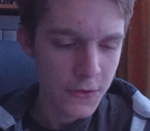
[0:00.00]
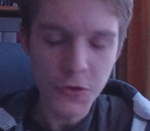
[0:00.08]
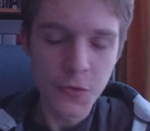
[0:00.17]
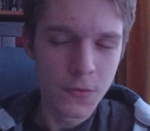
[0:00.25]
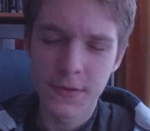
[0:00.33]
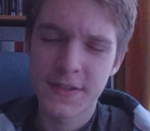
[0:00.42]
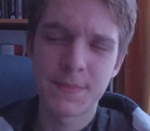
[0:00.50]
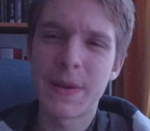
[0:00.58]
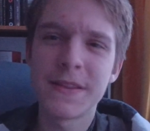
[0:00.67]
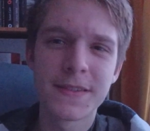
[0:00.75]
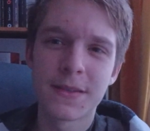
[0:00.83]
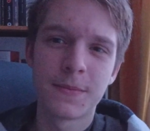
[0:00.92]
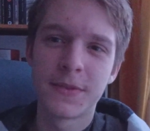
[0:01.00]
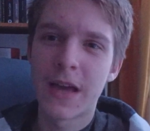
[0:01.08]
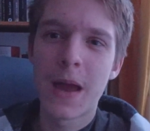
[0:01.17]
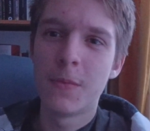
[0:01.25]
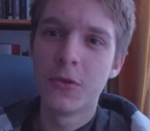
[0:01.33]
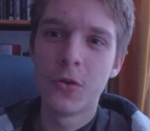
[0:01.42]
you spend some
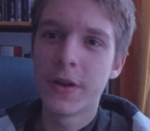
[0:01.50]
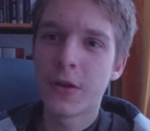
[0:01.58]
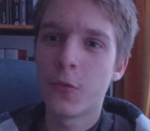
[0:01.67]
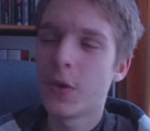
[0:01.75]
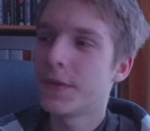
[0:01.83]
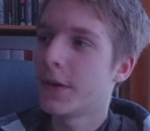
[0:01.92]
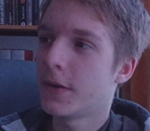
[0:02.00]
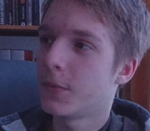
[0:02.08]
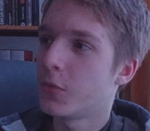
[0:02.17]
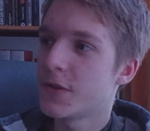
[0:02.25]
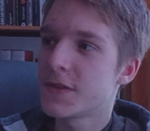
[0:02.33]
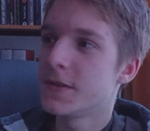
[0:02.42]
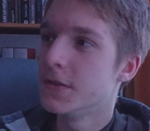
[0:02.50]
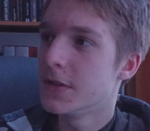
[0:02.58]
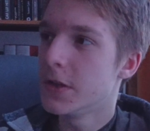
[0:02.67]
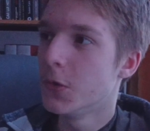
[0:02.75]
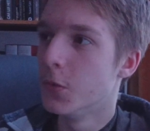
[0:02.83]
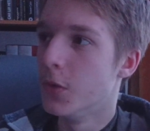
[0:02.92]
time learning what's the
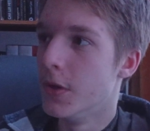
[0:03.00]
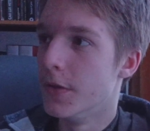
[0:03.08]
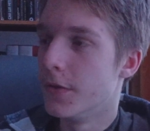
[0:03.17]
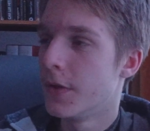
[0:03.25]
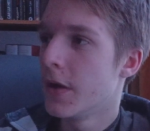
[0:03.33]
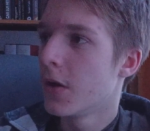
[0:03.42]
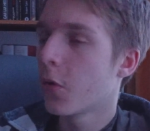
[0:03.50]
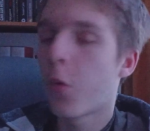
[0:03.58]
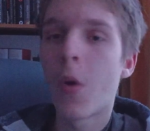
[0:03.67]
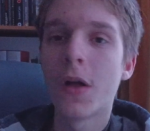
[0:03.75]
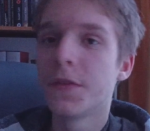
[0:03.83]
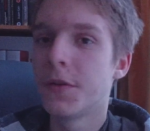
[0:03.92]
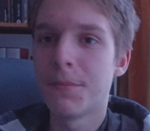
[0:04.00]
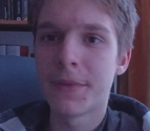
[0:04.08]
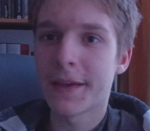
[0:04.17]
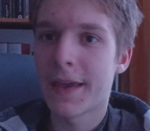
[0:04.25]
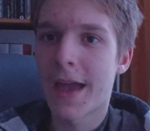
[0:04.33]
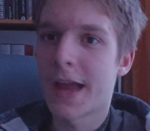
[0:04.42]
deal with quantum
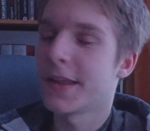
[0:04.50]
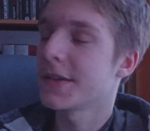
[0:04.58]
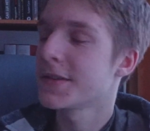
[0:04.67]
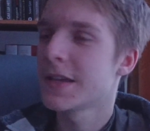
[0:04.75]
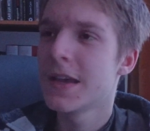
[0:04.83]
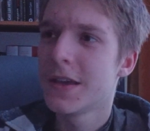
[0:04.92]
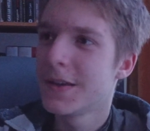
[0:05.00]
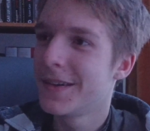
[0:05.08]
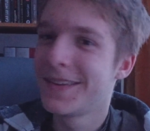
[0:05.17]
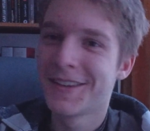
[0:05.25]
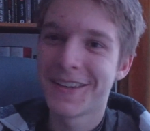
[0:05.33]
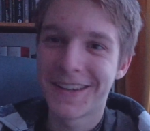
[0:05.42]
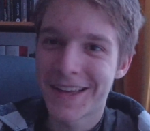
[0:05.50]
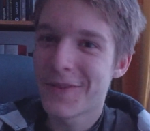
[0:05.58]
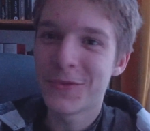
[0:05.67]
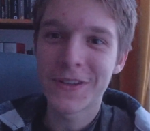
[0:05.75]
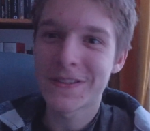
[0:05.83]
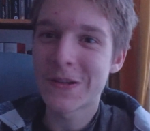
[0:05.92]
mechanics.
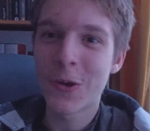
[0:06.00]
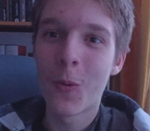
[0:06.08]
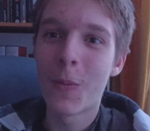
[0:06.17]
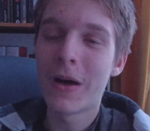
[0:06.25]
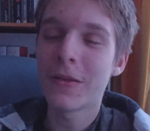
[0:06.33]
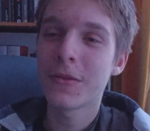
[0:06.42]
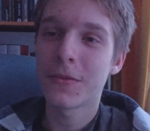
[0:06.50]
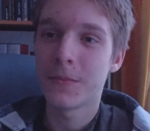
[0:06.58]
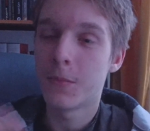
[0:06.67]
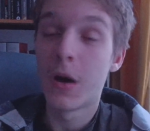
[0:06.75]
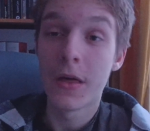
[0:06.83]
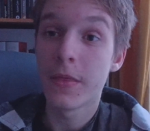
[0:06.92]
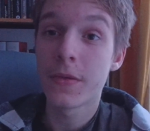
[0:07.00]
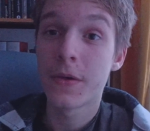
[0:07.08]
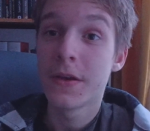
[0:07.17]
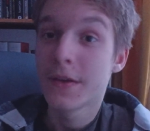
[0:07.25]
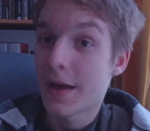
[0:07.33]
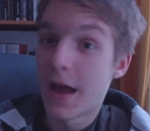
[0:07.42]
Every single month
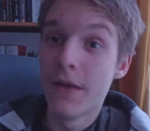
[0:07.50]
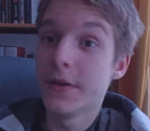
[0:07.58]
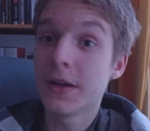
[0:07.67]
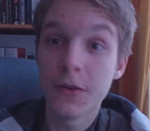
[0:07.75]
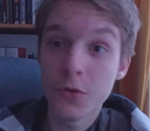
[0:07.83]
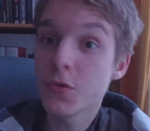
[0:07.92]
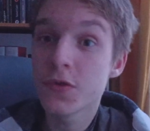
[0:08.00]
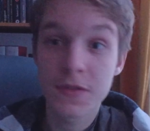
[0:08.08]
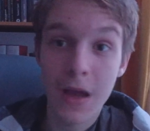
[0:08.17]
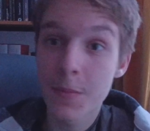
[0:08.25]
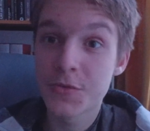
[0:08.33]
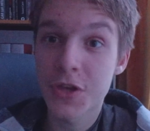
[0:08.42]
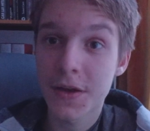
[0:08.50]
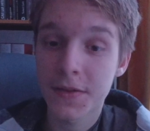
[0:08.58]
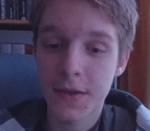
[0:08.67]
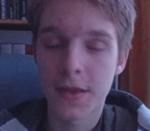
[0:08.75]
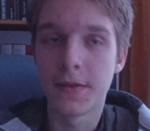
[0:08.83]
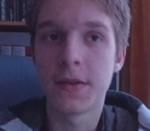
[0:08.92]
having a new
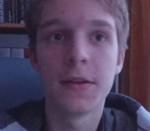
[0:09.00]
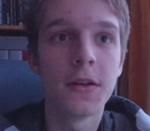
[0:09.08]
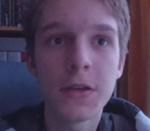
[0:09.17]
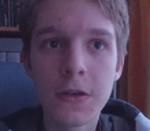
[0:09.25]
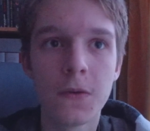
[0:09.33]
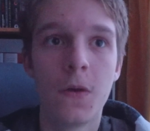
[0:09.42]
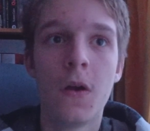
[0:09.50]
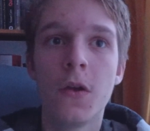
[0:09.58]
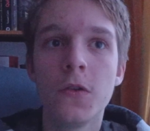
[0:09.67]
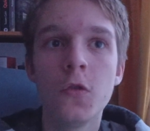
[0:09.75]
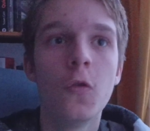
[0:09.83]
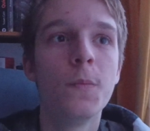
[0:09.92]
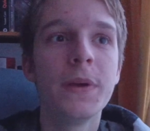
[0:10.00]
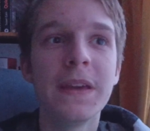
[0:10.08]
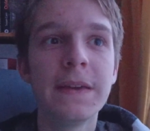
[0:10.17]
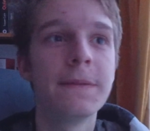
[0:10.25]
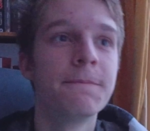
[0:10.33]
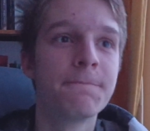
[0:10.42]
subject, and in a year you'll
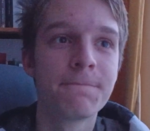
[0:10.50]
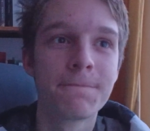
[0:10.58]
be